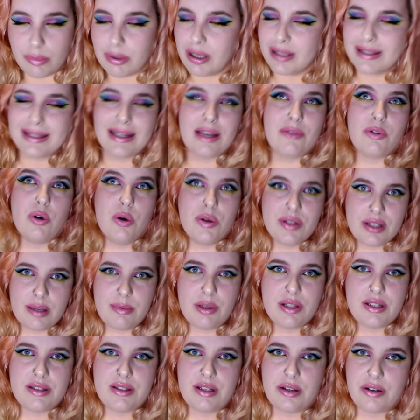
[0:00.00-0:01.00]
And it's like, of course I'm
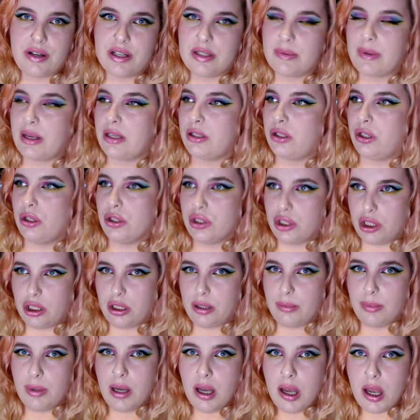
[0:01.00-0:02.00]
not serious about
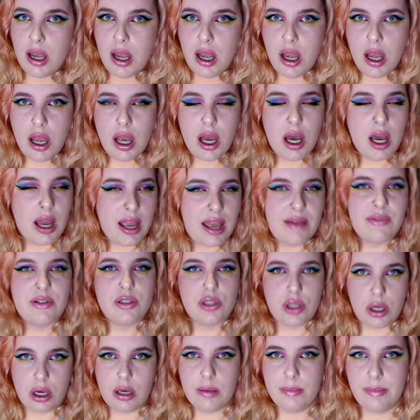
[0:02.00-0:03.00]
YouTube. I have a
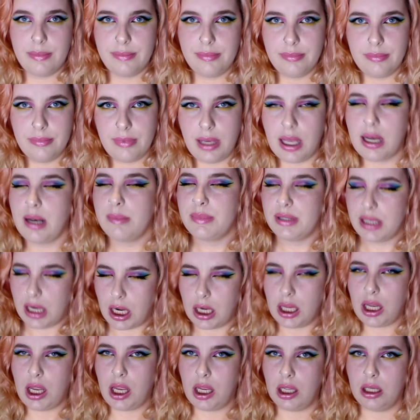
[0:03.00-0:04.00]
job and I'm
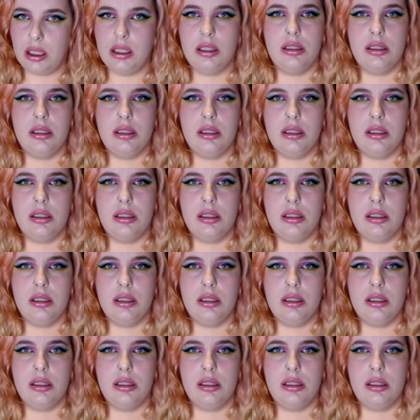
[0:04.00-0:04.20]
studying.